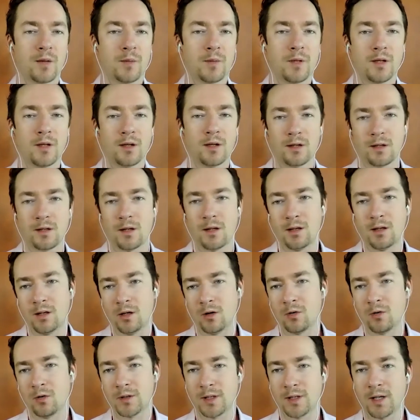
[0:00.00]
I mean,
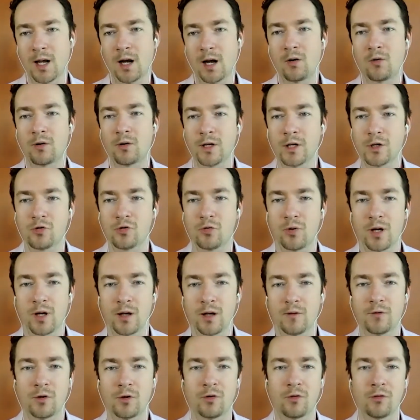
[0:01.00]
it's an hour each way
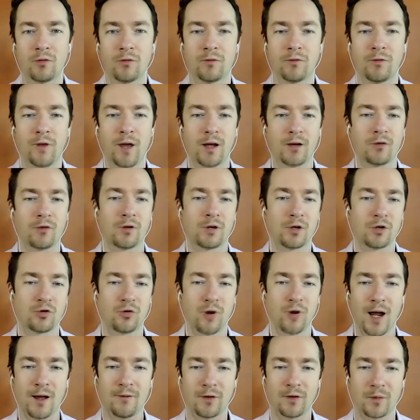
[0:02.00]
if you don't factor in
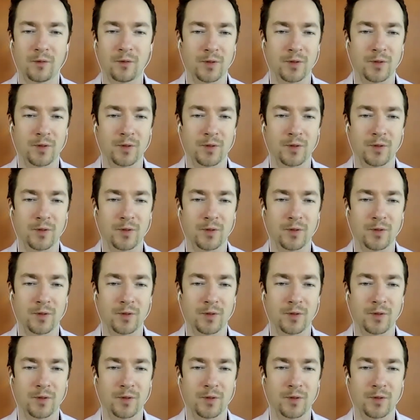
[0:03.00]
traffic,